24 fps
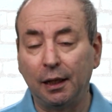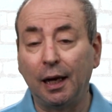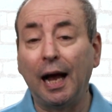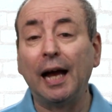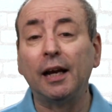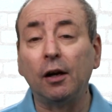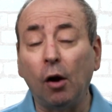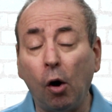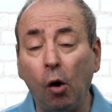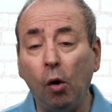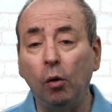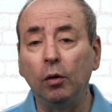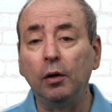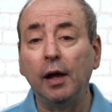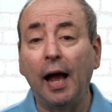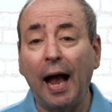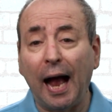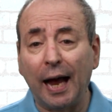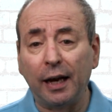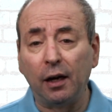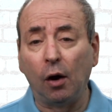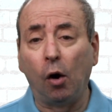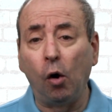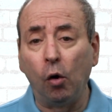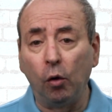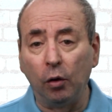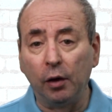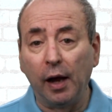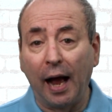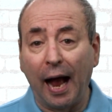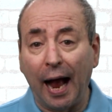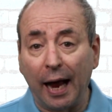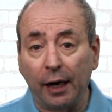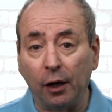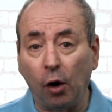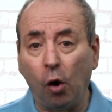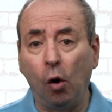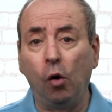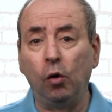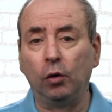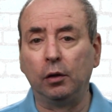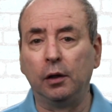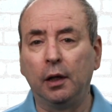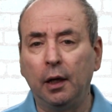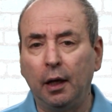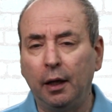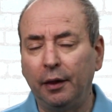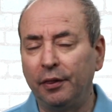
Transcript: and on and on and on.